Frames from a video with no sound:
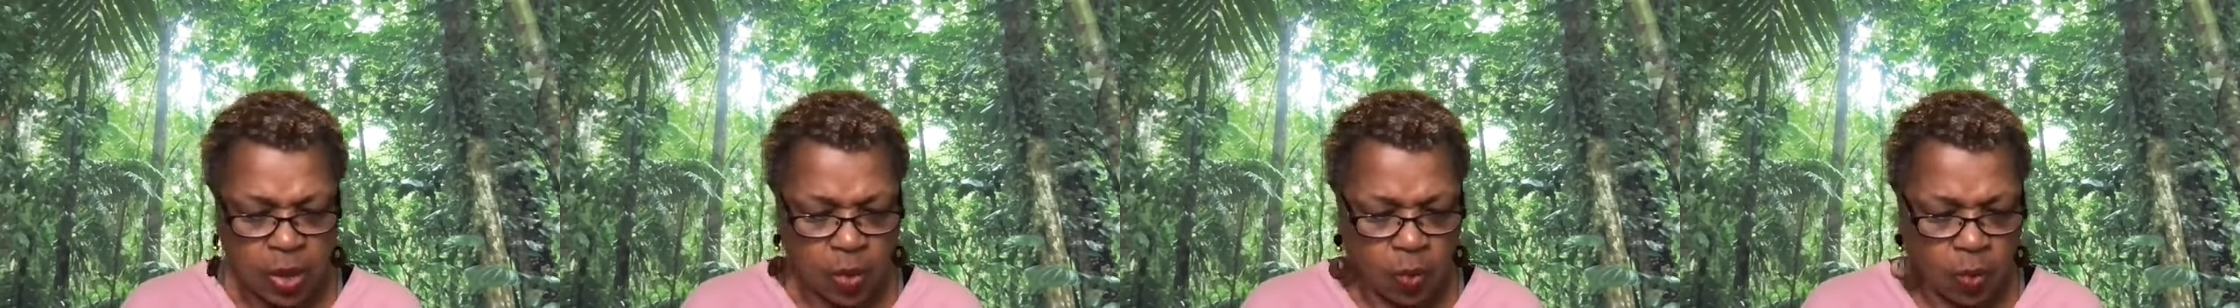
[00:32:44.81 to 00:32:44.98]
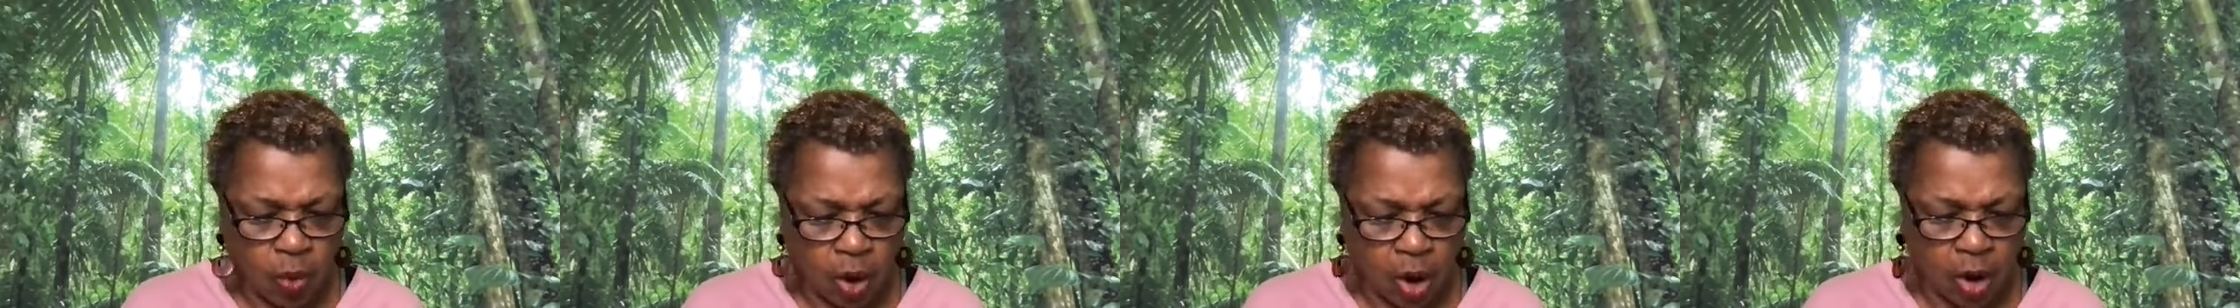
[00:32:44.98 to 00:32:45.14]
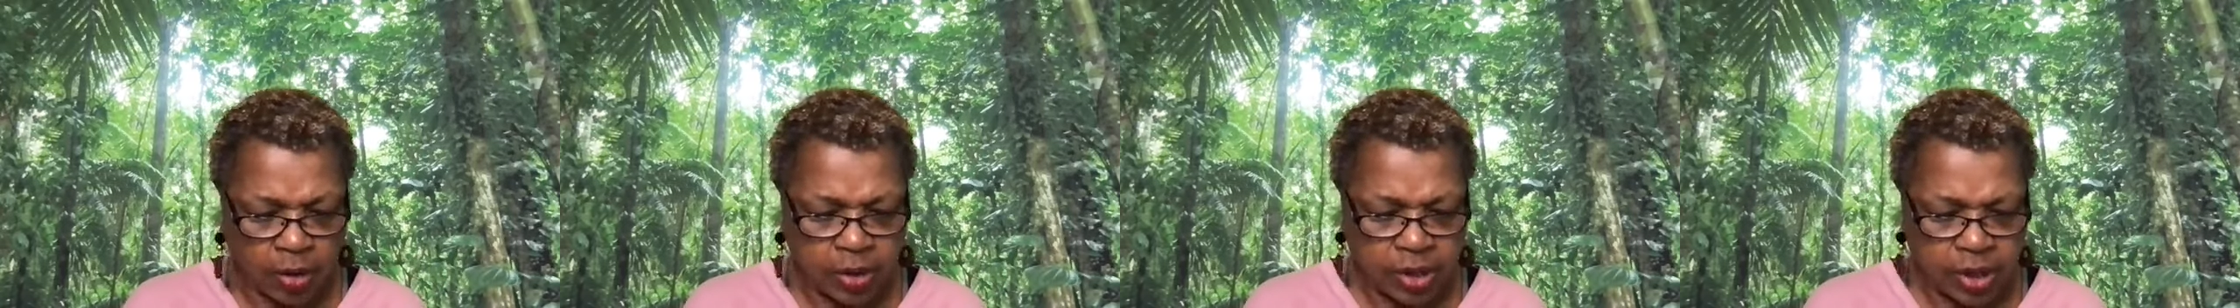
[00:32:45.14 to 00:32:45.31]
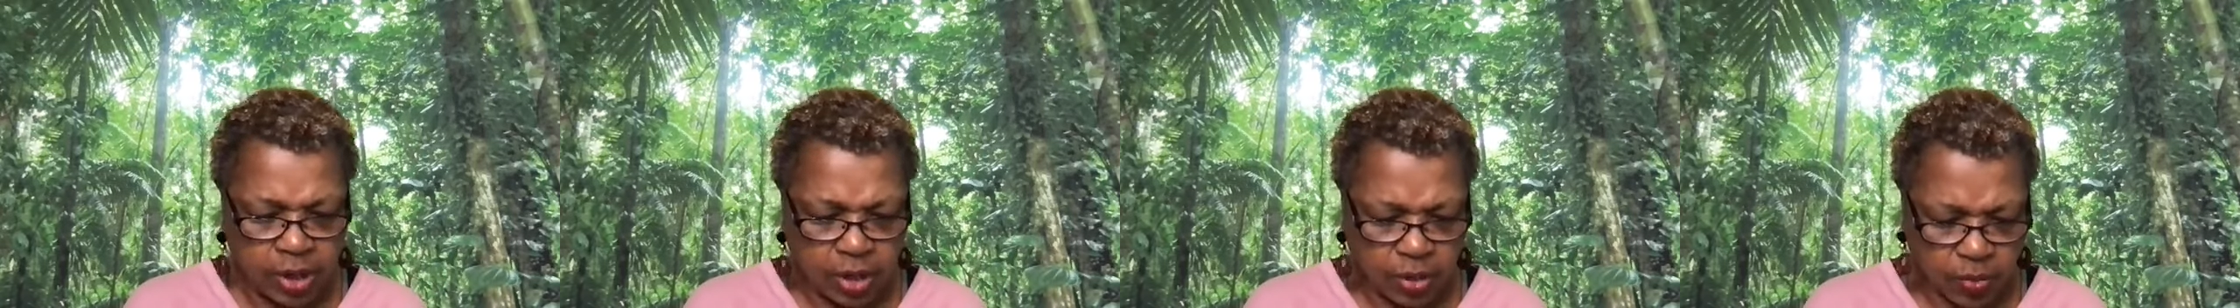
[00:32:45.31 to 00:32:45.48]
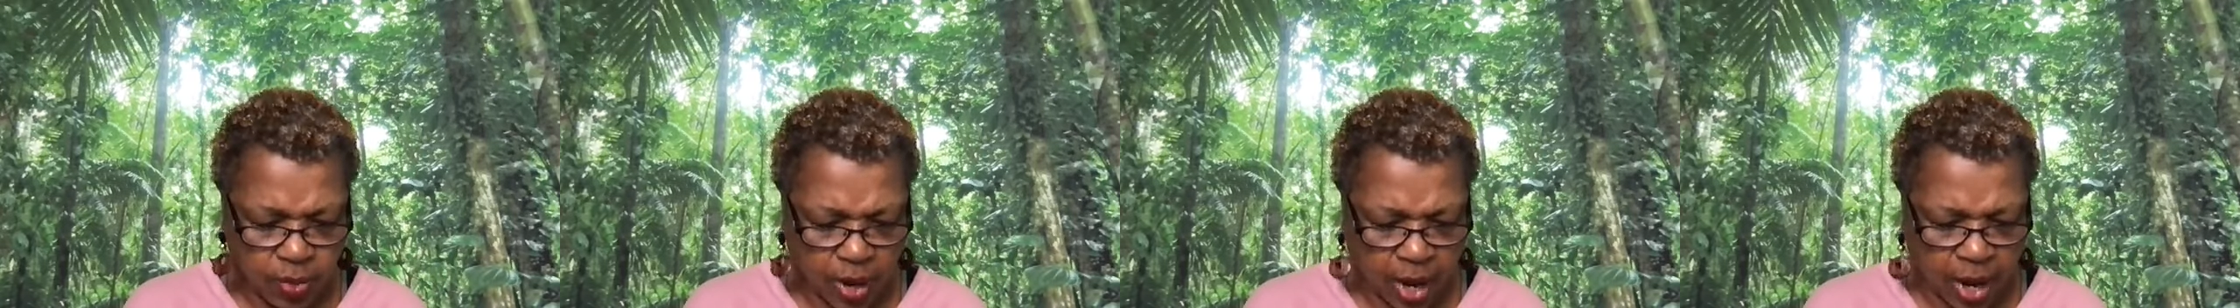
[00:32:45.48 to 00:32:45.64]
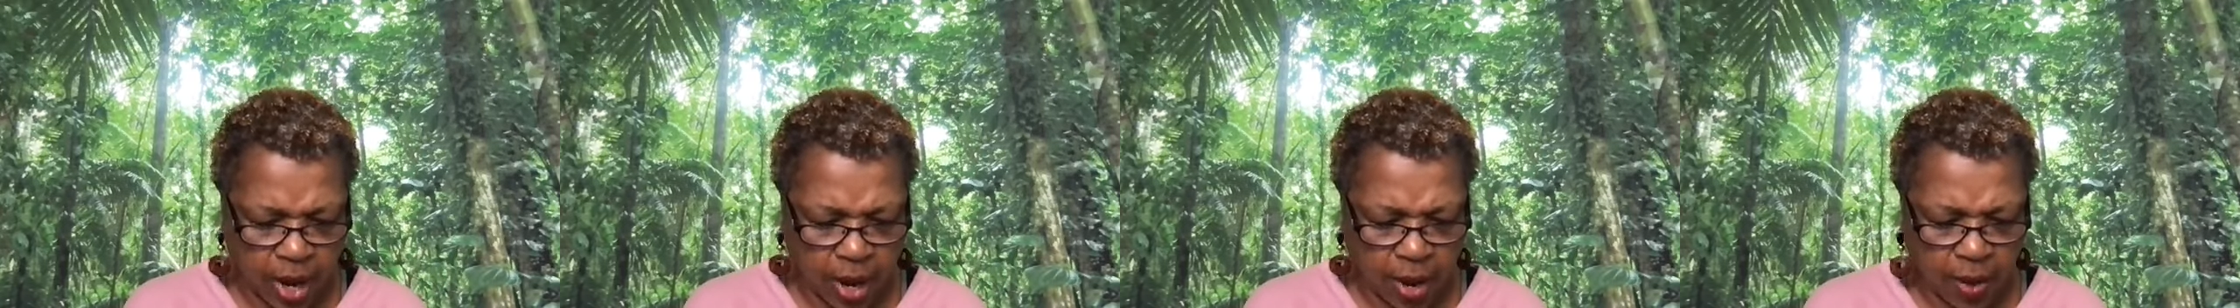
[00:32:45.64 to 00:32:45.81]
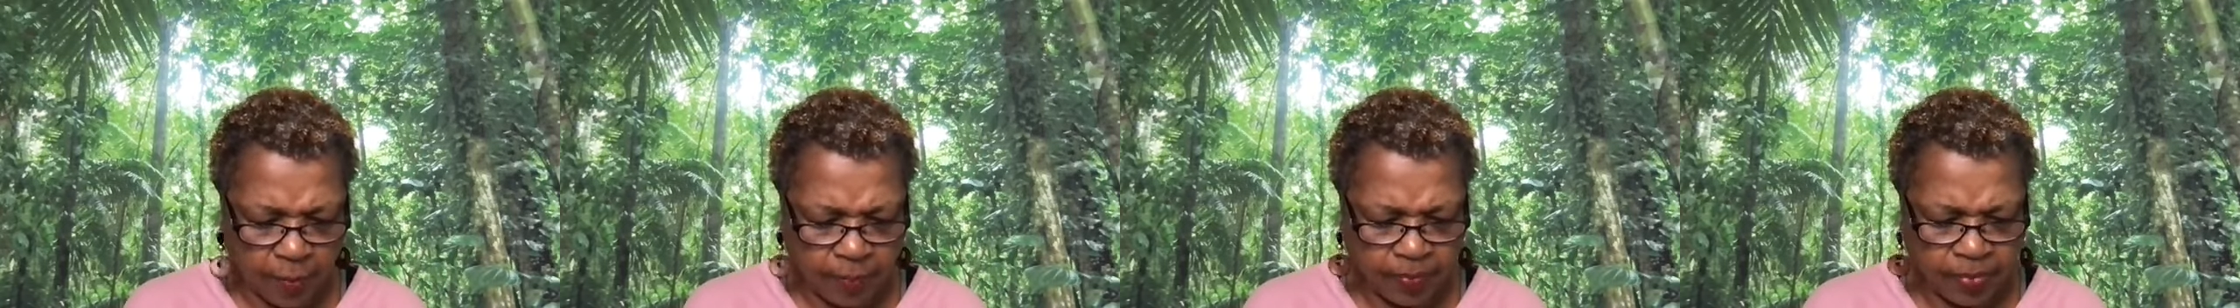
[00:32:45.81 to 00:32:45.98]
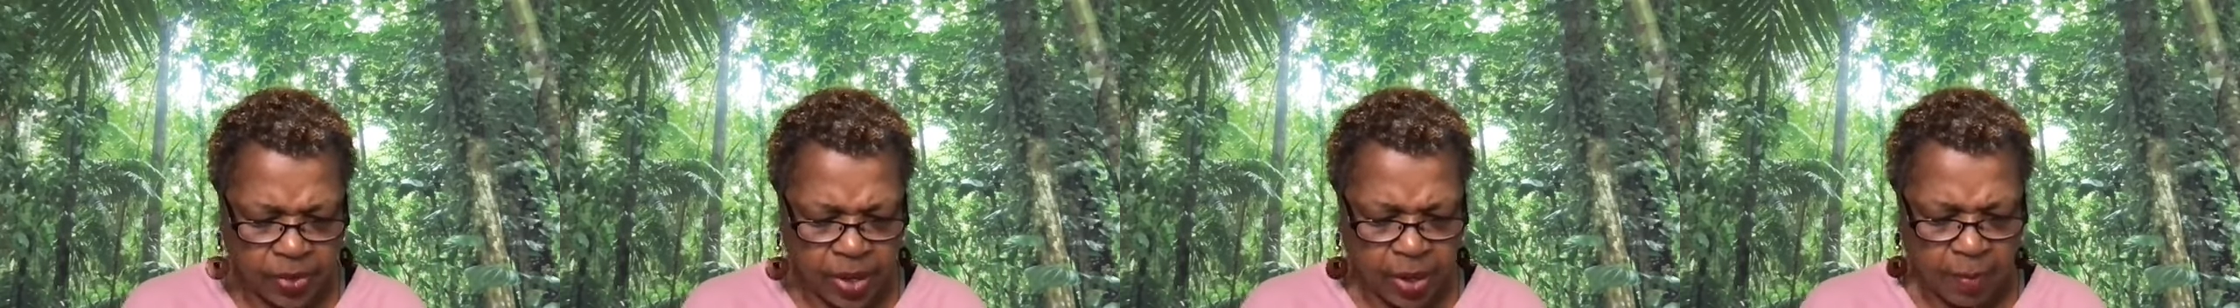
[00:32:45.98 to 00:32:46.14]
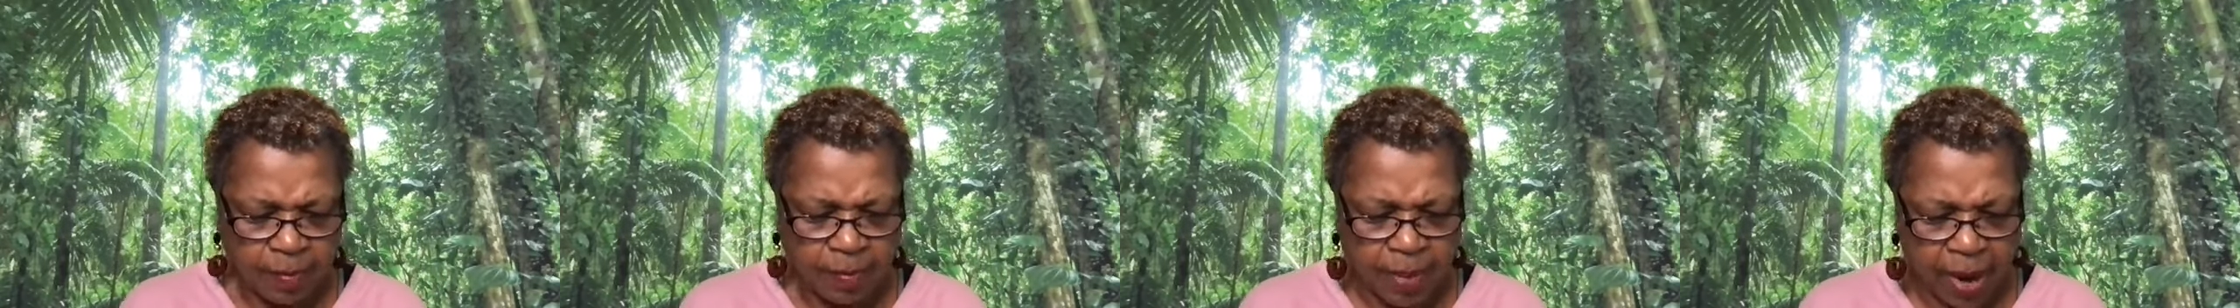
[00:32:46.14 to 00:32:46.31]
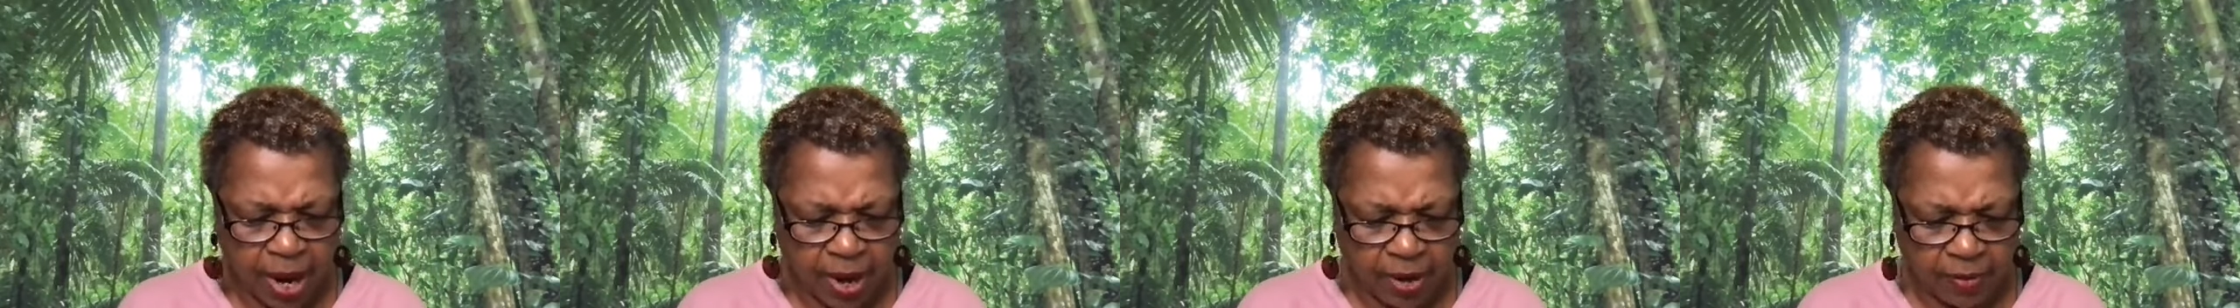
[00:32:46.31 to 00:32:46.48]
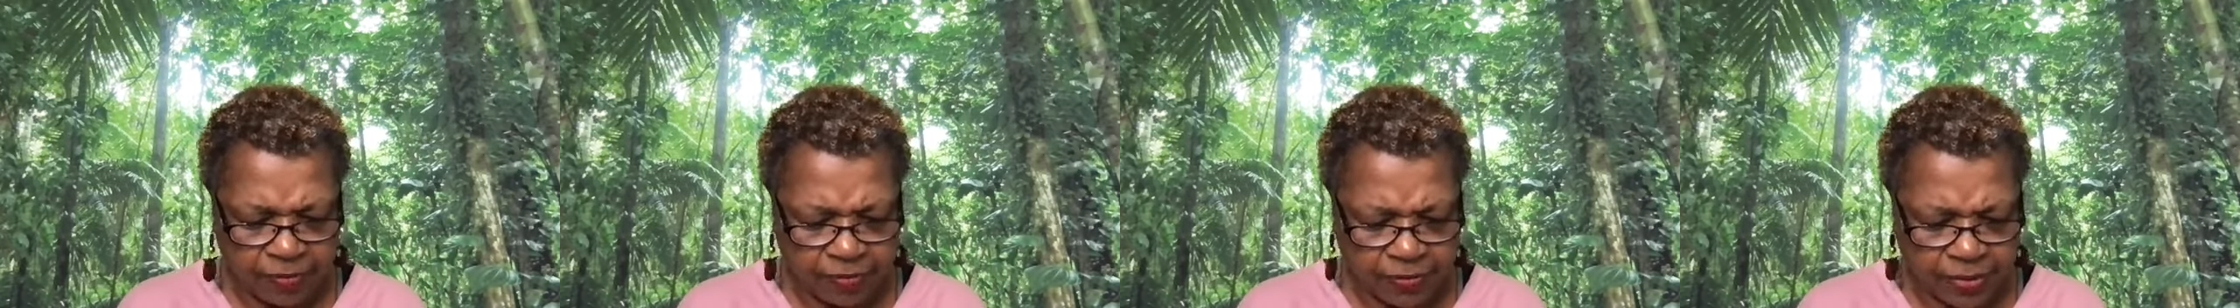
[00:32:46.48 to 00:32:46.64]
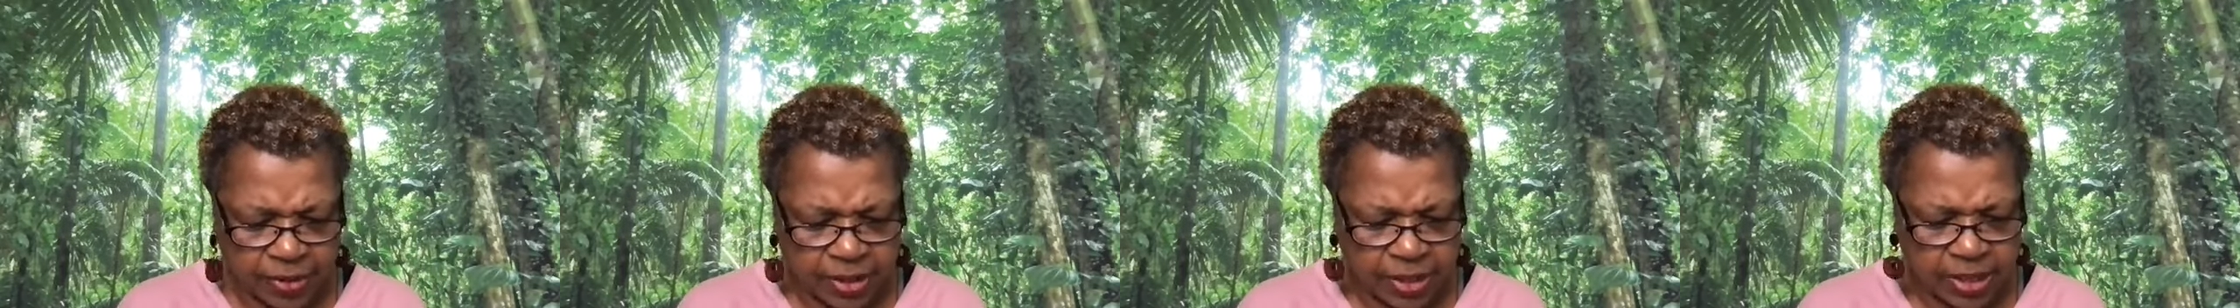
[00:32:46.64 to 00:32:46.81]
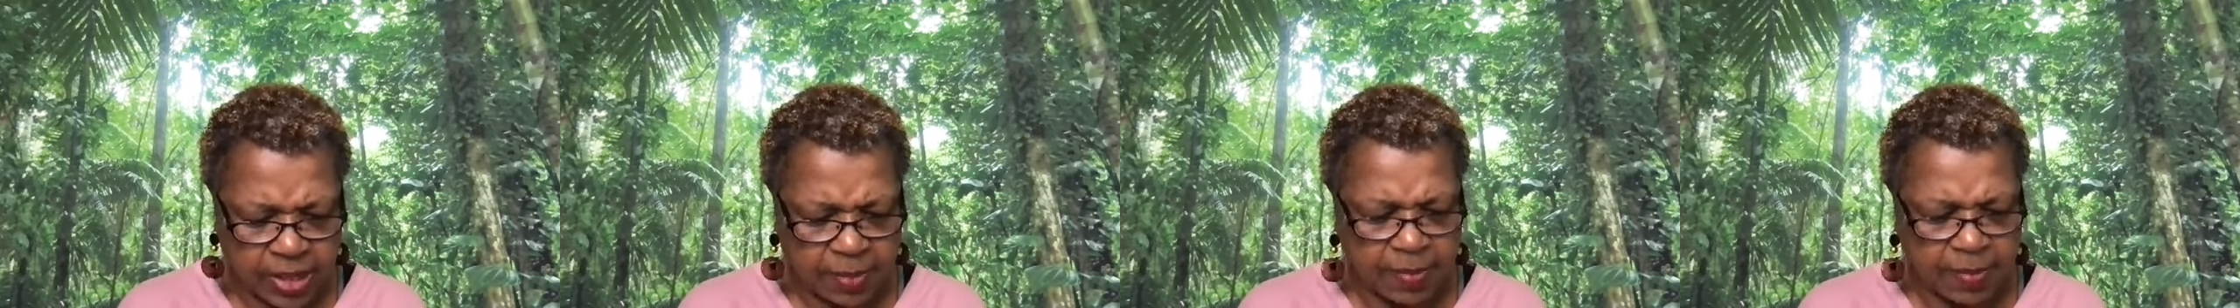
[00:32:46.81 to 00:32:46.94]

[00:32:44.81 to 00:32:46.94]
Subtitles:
walking around barefooted.